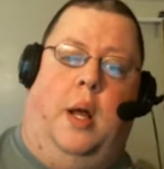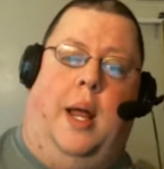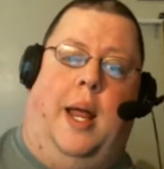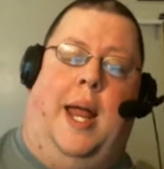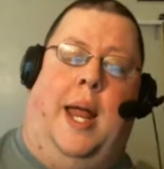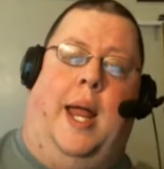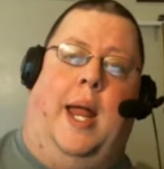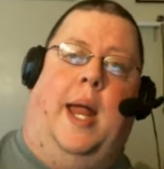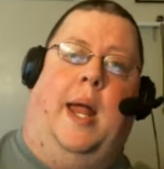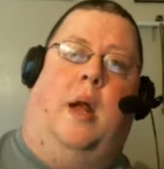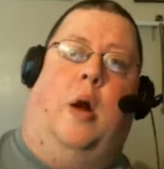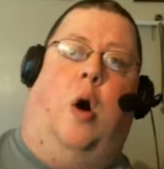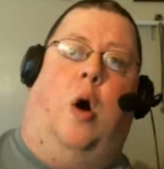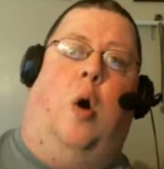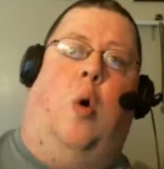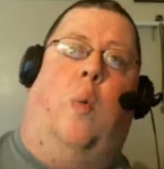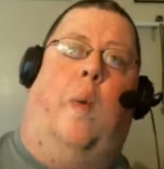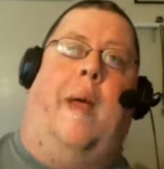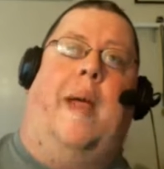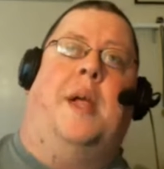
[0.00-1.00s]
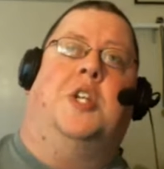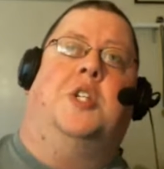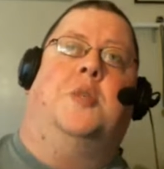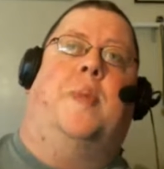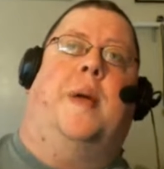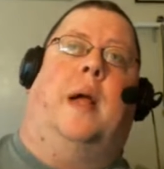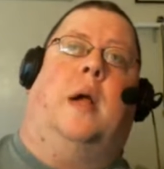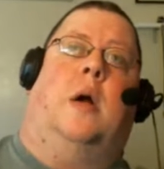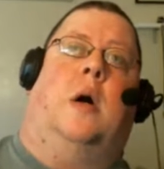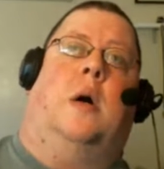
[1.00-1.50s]
it always
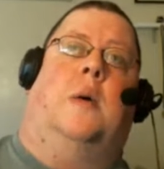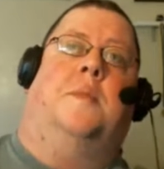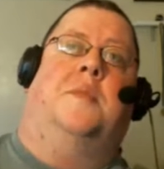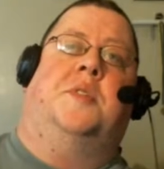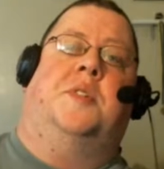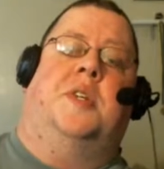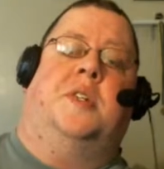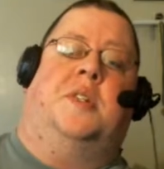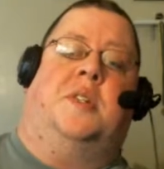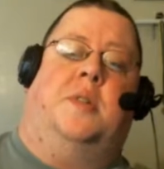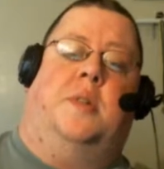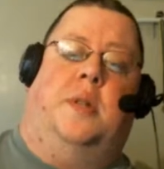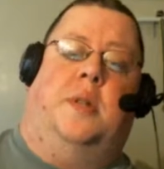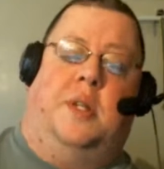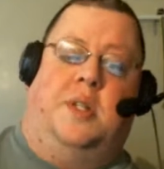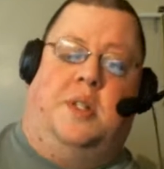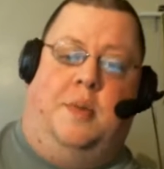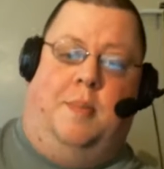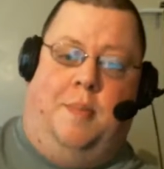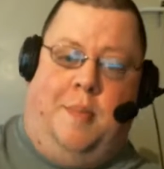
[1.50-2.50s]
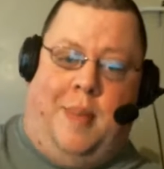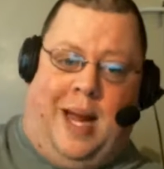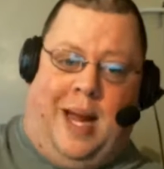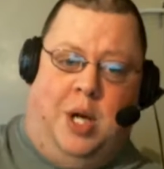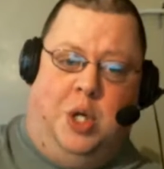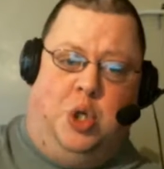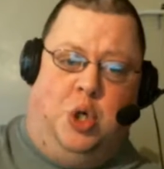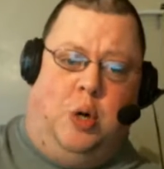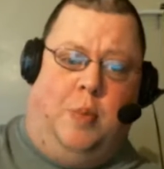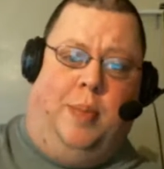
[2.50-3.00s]
becomes this
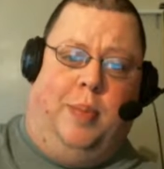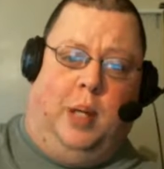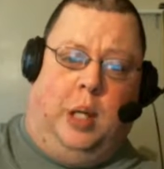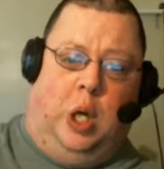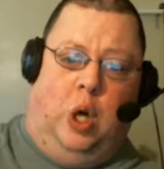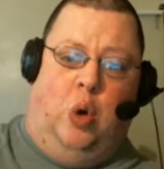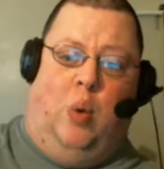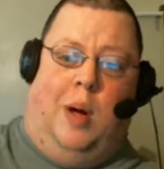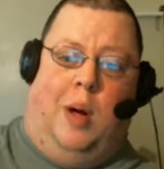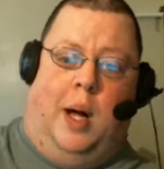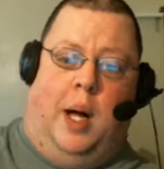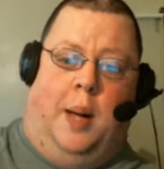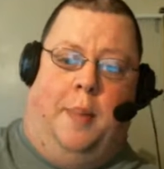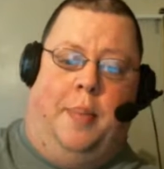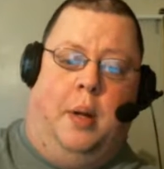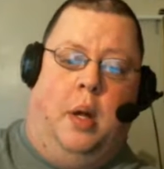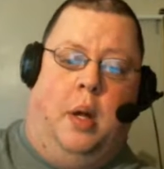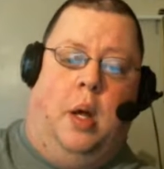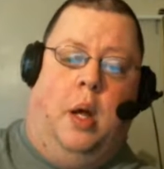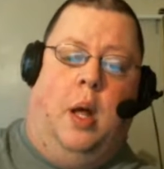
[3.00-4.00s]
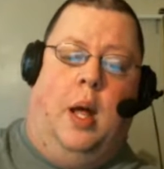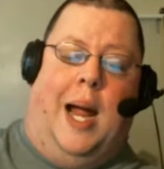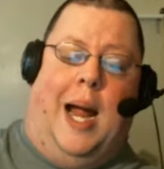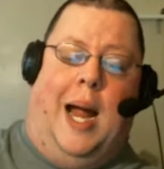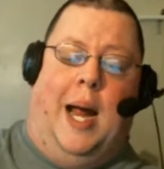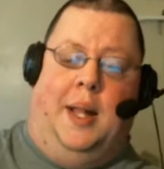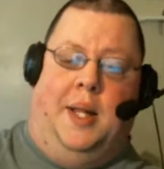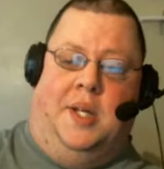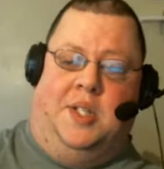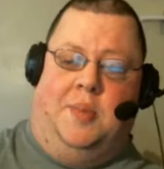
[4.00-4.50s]
major blow up
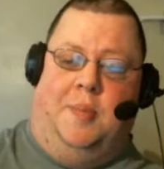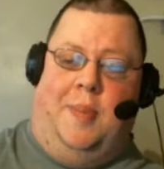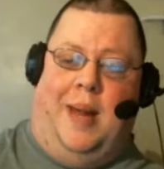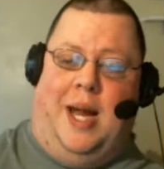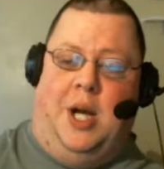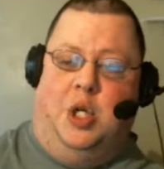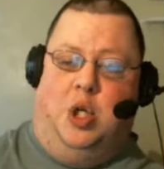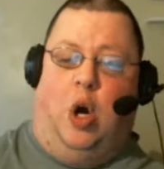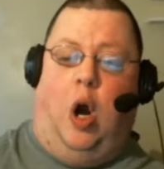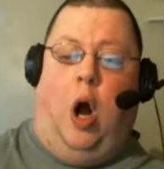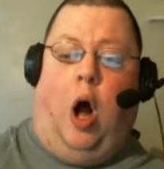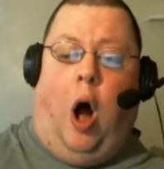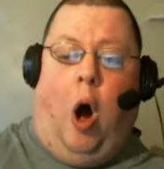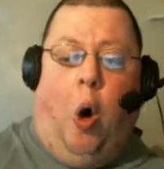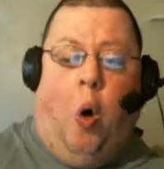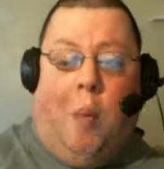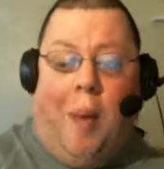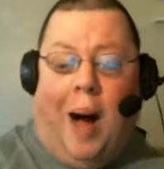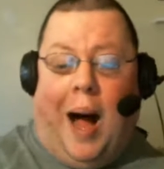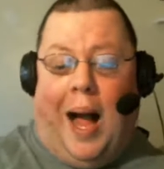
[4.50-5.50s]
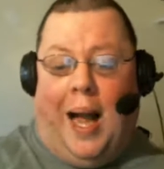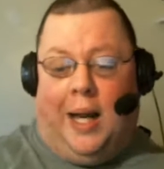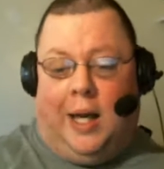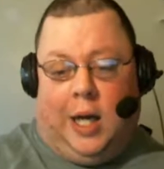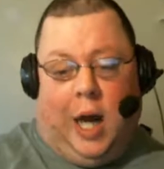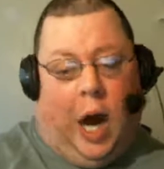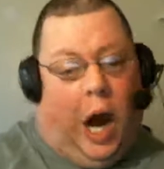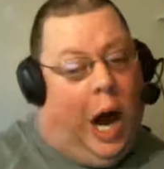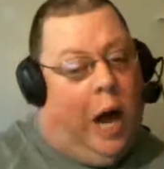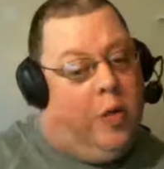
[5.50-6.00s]
and this major, oh my
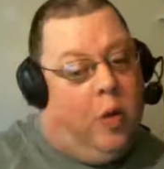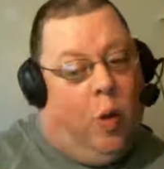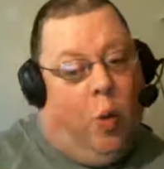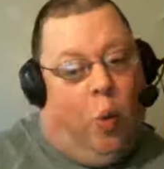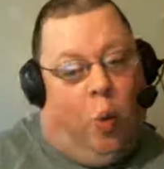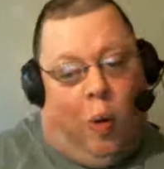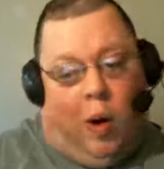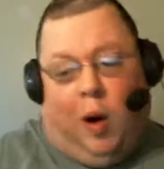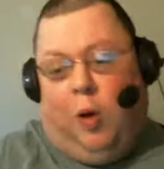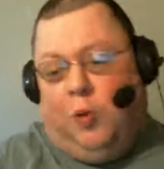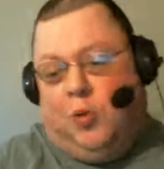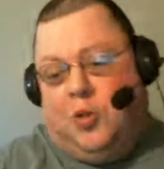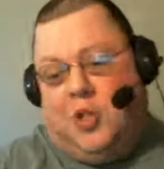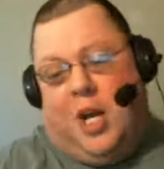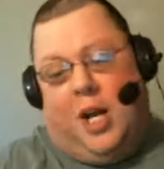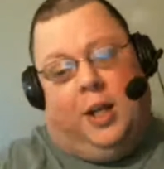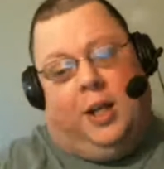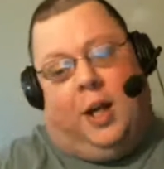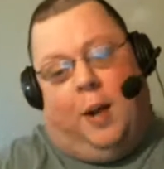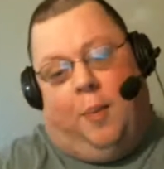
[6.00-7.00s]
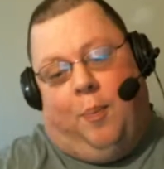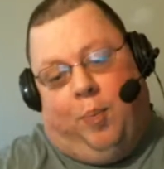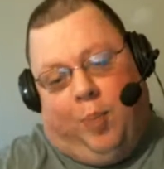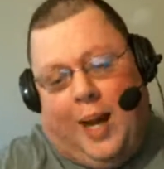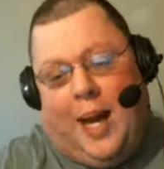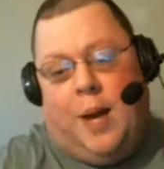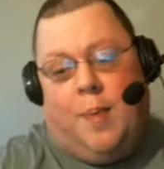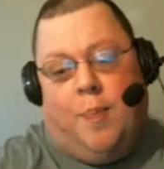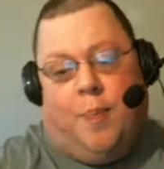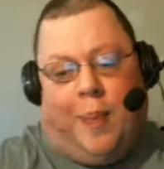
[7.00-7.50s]
God, the world's in
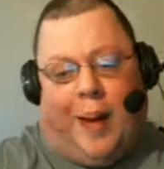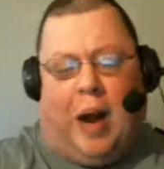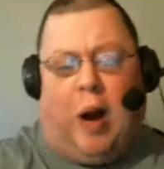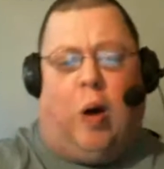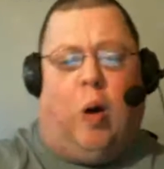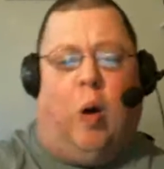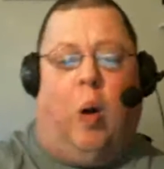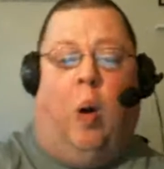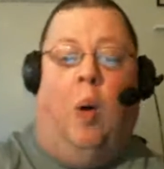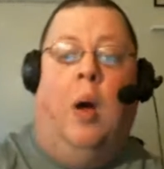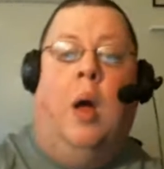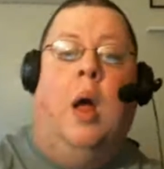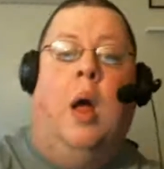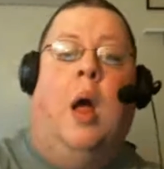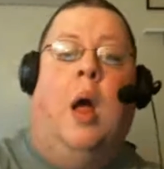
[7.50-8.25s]
complete peril.